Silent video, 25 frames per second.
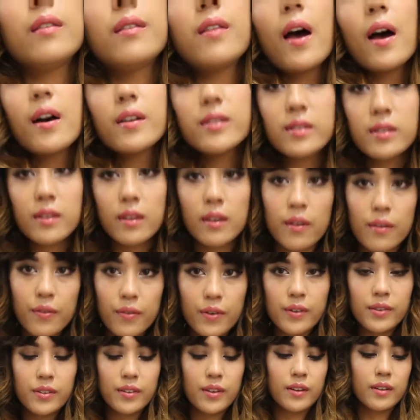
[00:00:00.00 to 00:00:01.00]
Lastly,
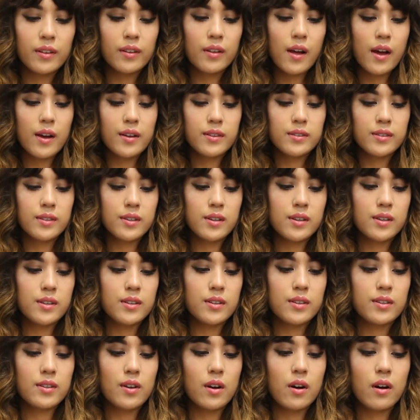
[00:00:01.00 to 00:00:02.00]
for
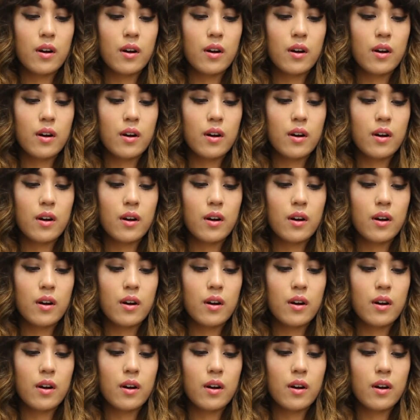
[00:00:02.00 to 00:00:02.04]
sunglasses